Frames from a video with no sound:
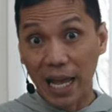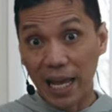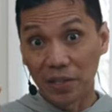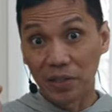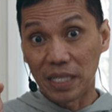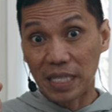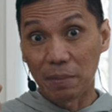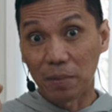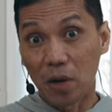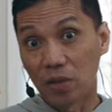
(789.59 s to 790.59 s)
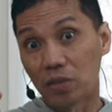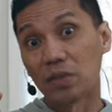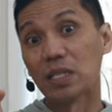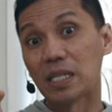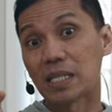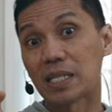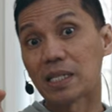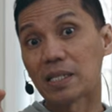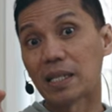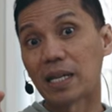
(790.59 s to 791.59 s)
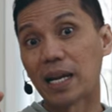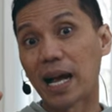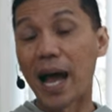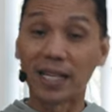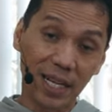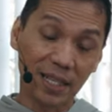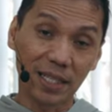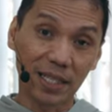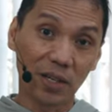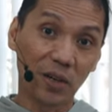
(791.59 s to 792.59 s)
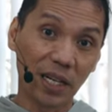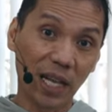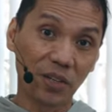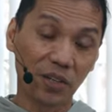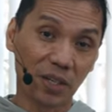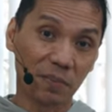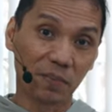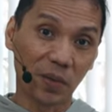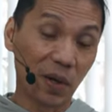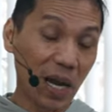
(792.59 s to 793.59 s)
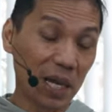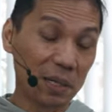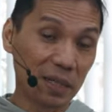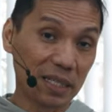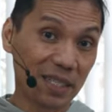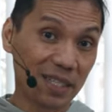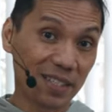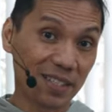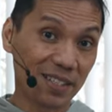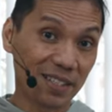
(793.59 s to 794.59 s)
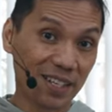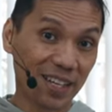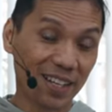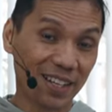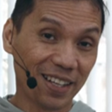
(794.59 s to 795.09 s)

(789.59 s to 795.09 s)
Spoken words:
and your subconscious identity or nature or elements. Yeah.